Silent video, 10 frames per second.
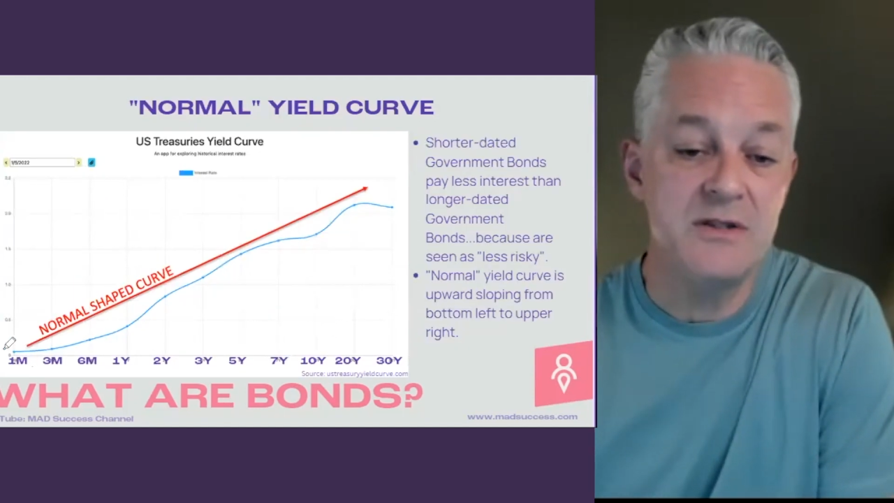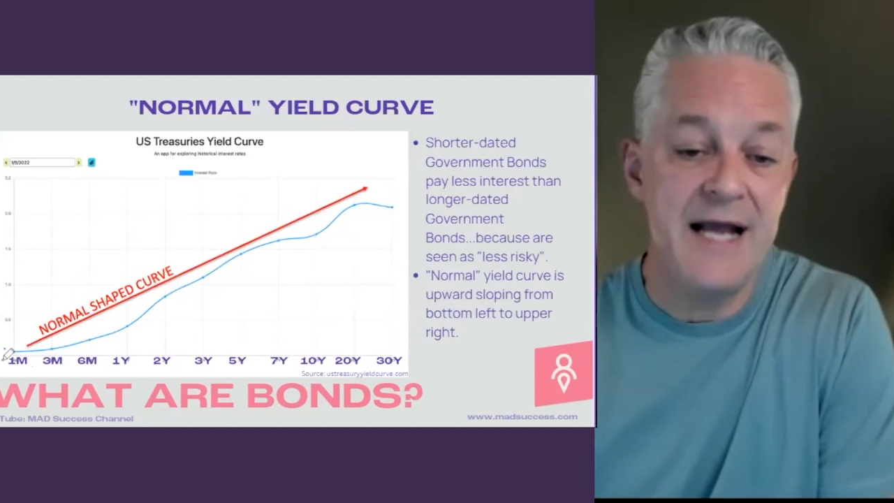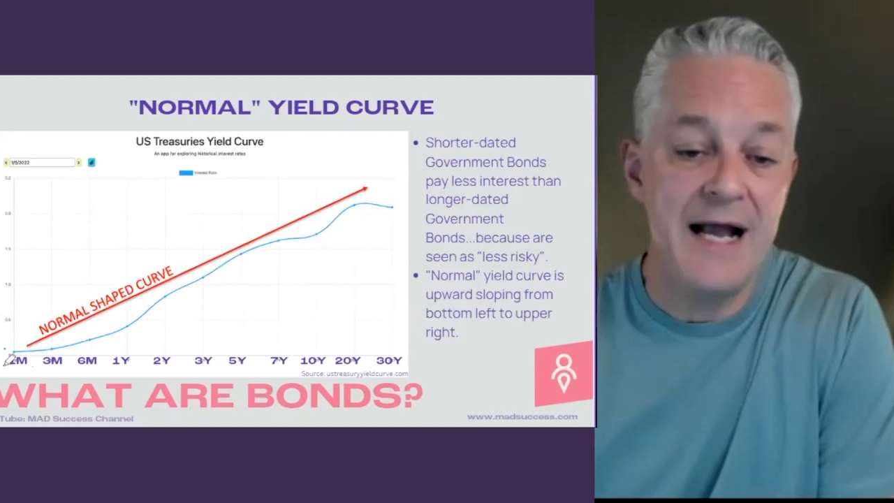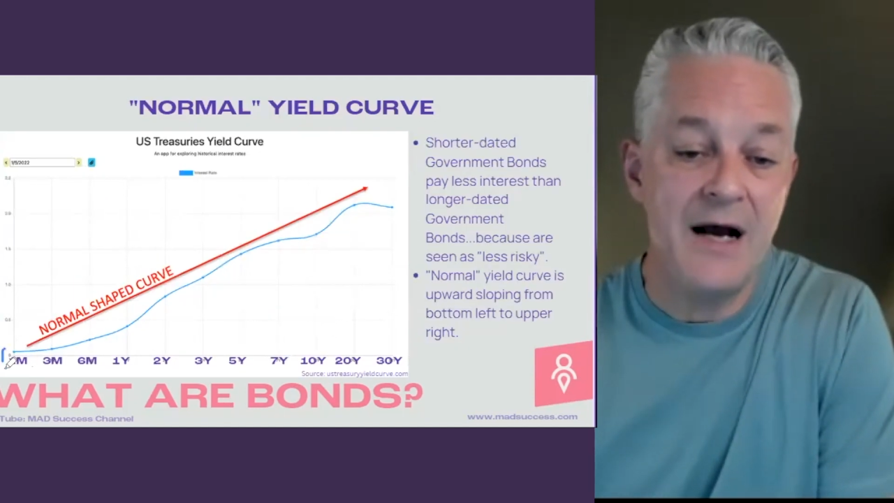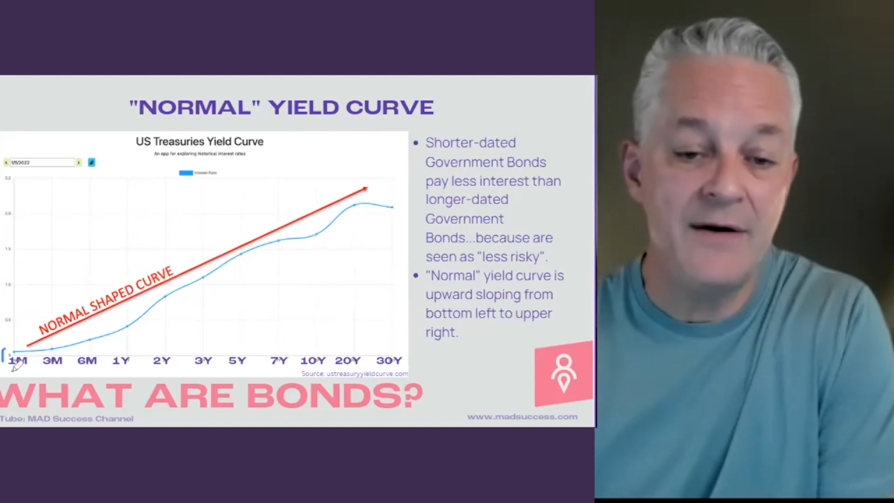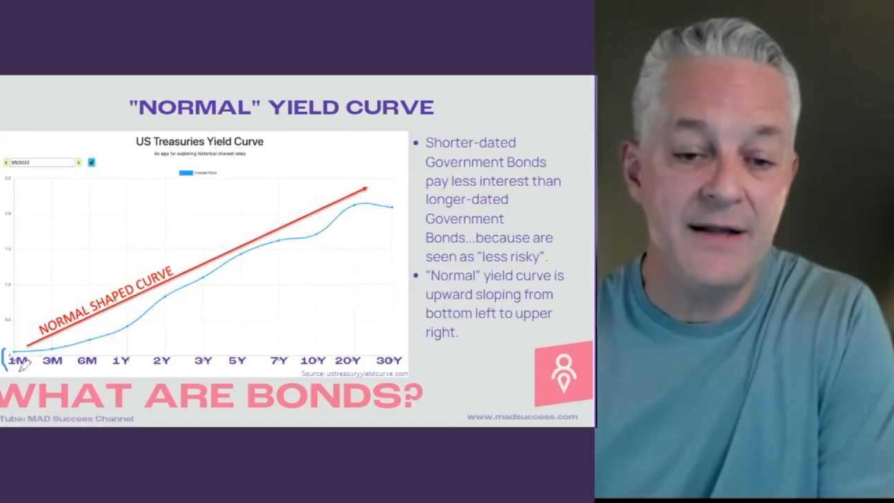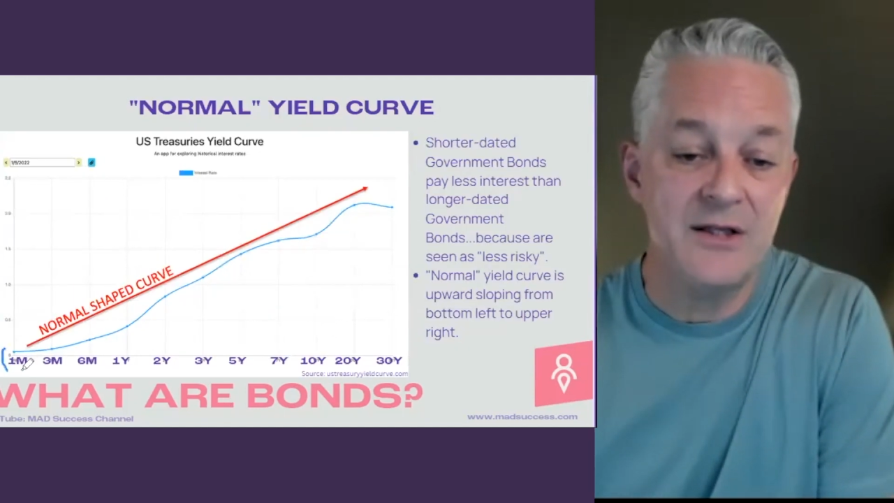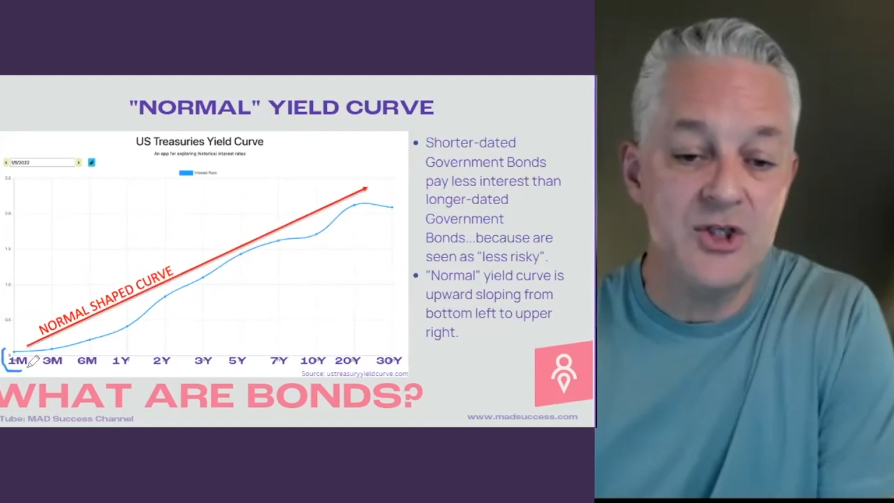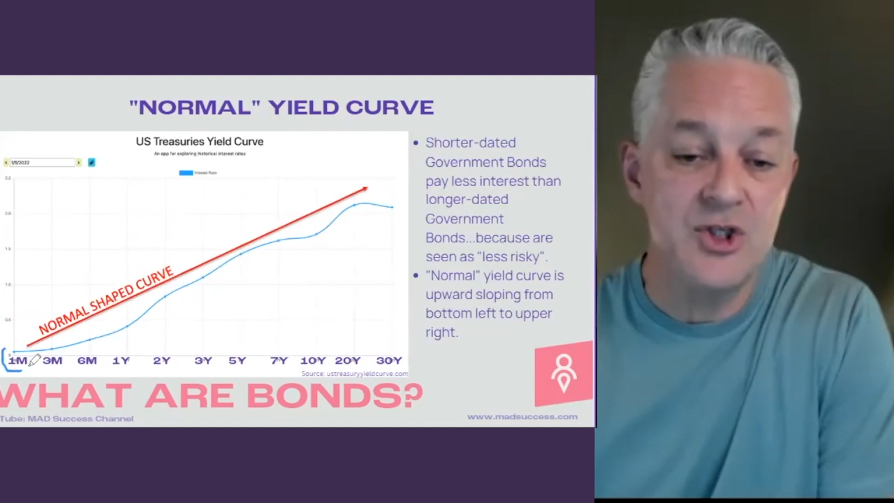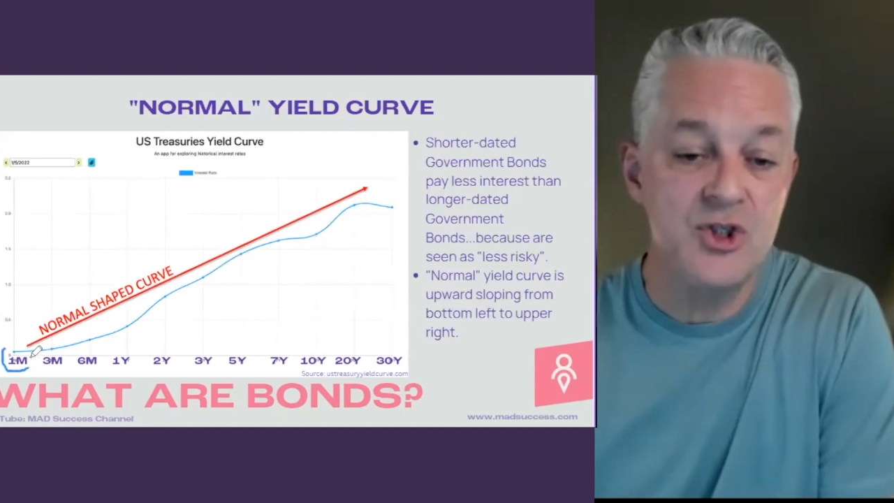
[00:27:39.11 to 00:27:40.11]
down at
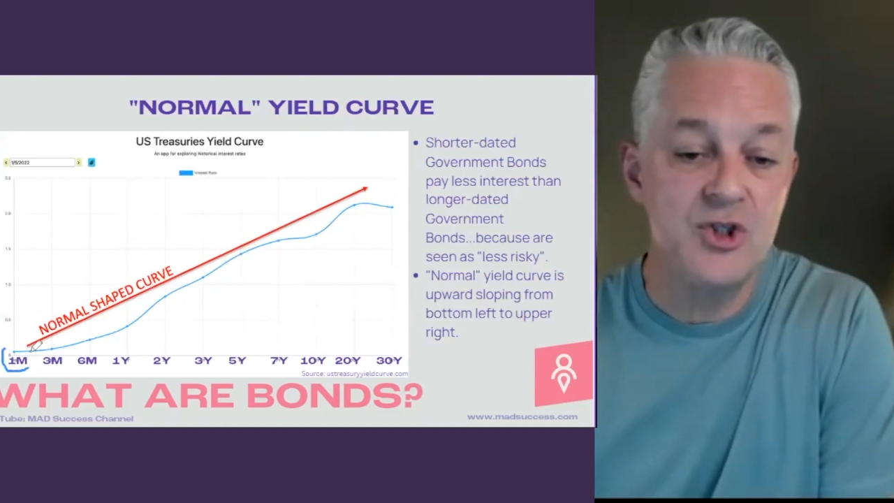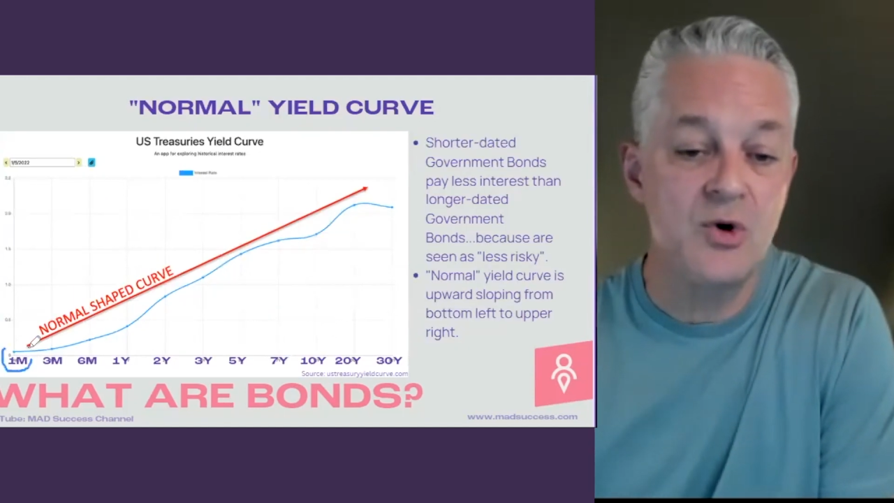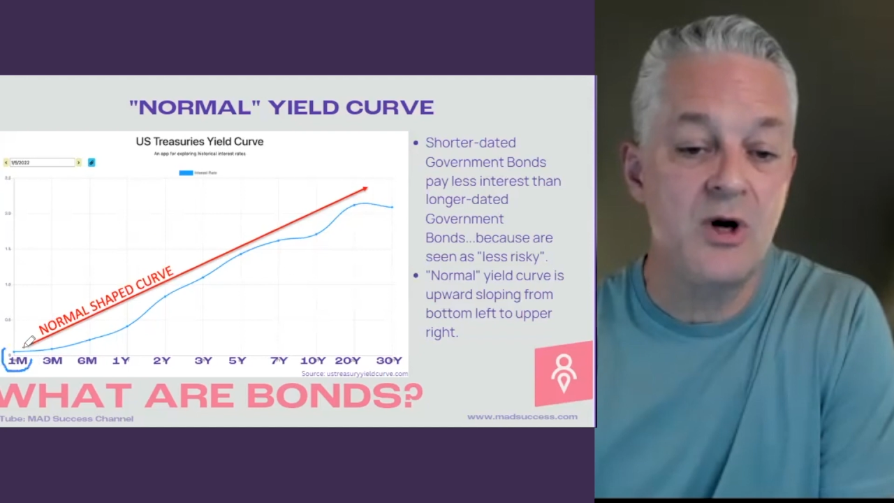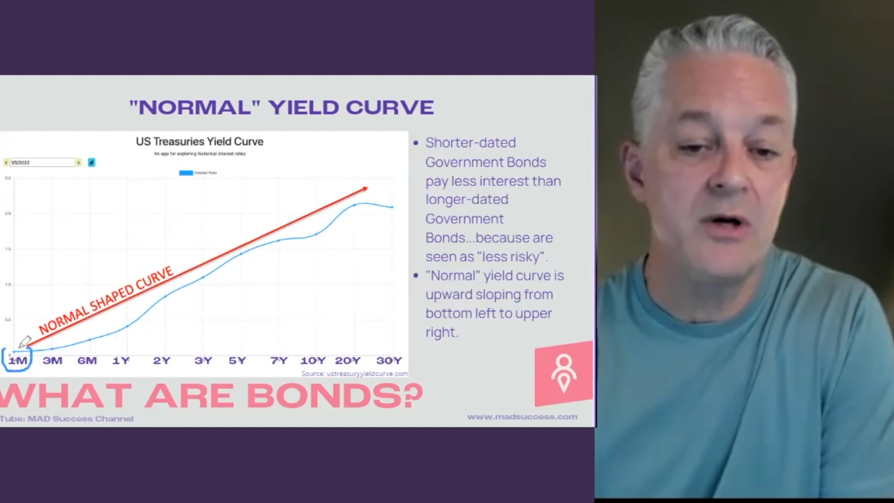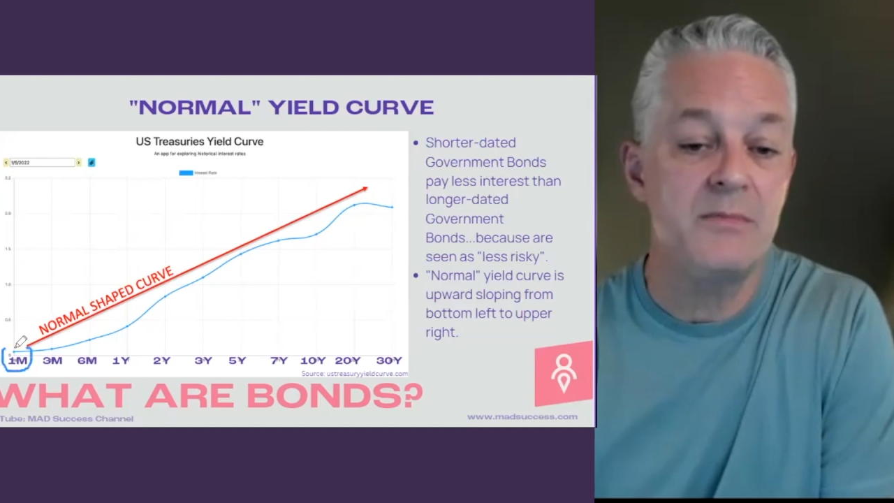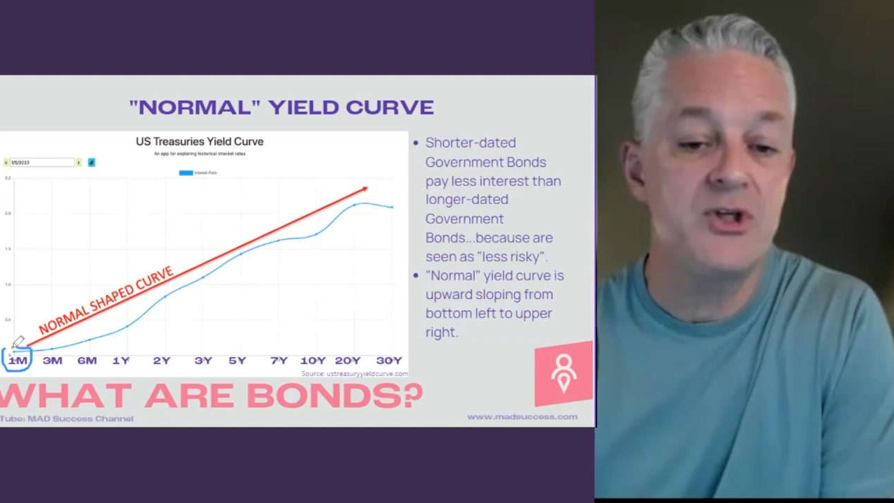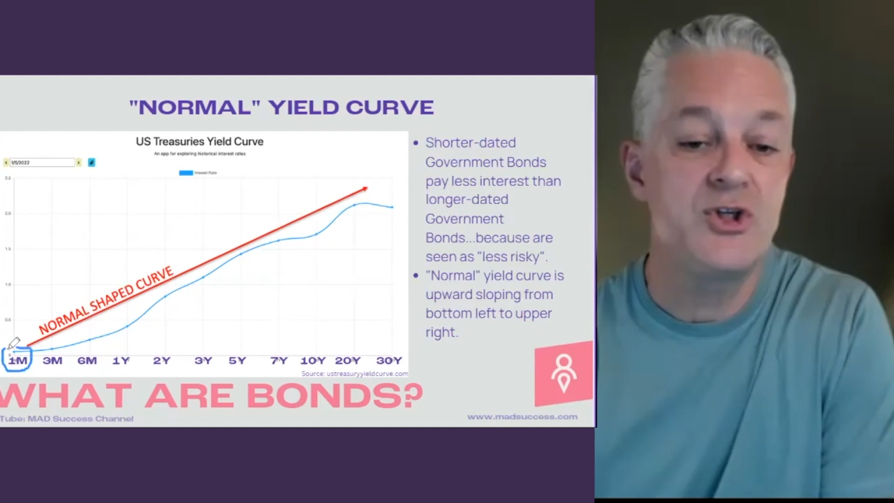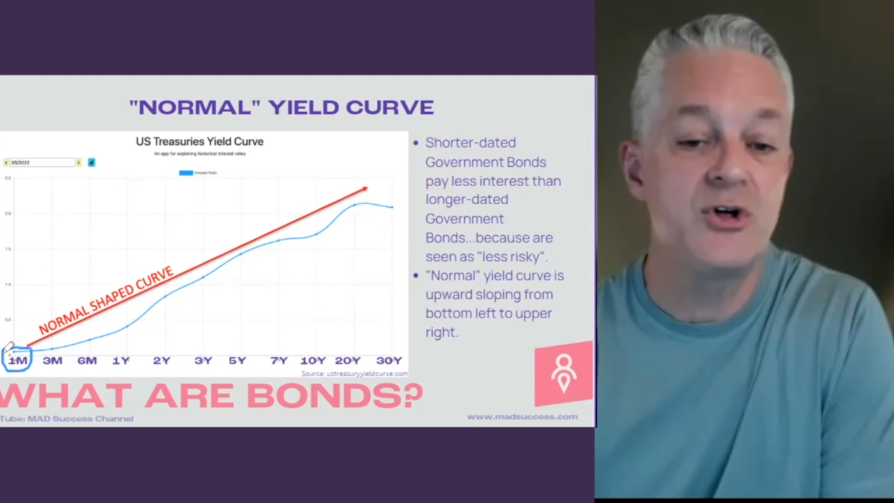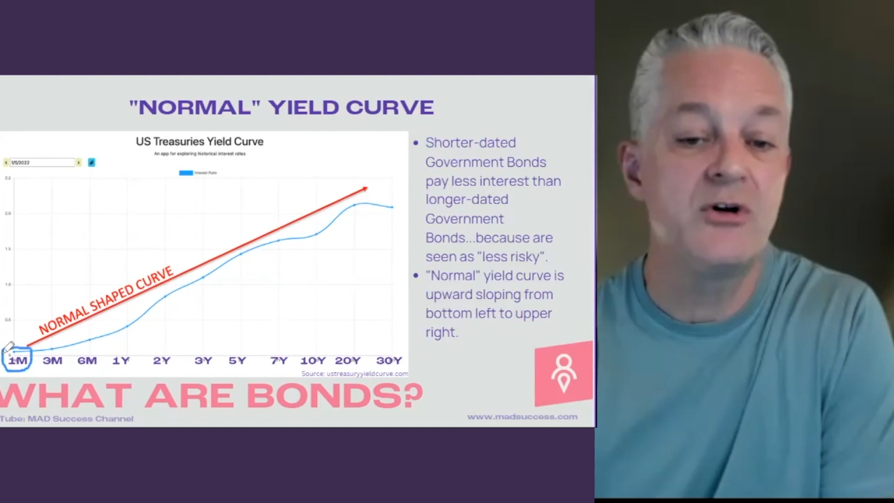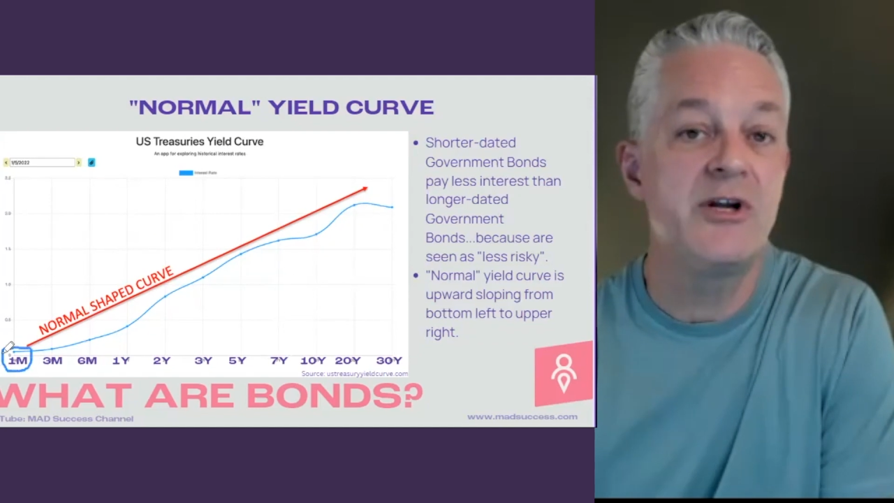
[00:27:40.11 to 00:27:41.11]
the short
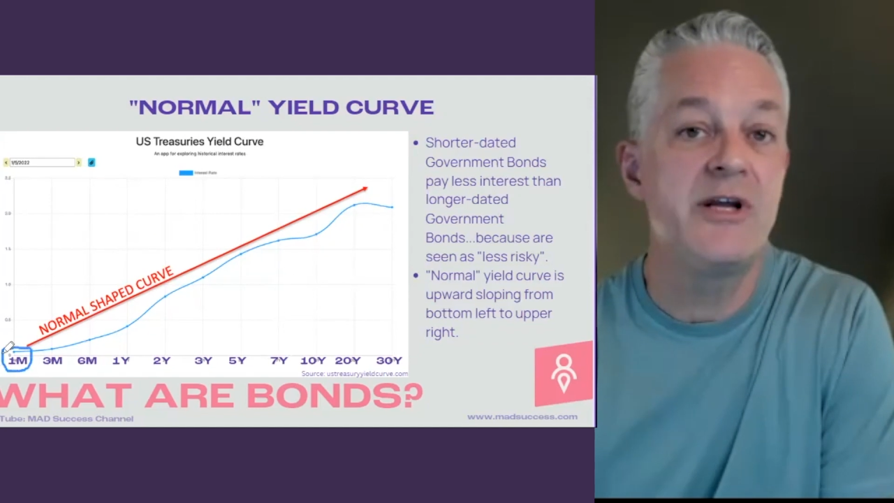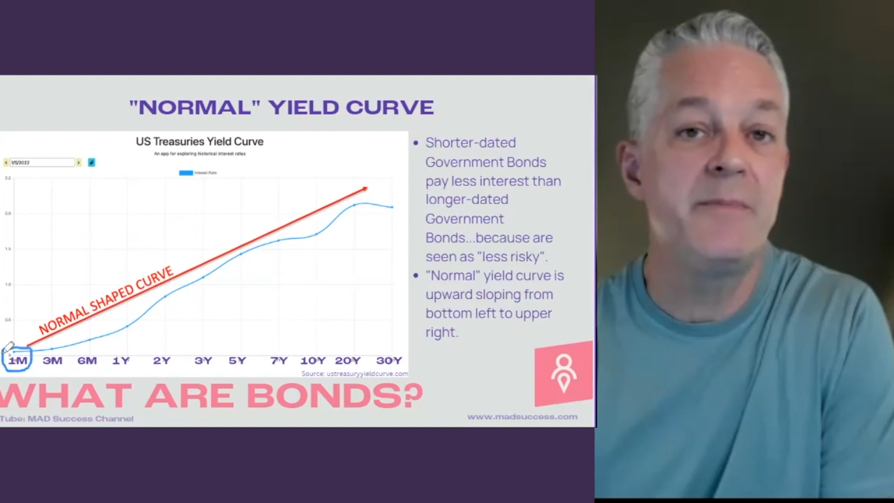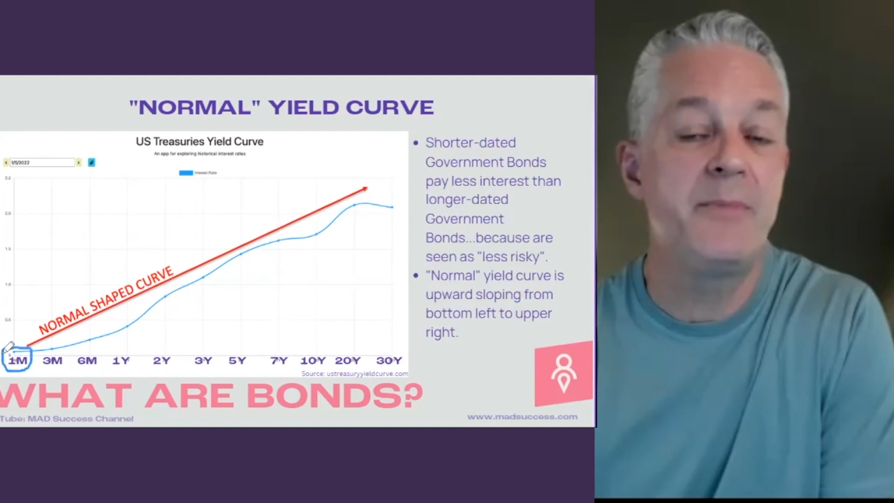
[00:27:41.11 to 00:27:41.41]
maturity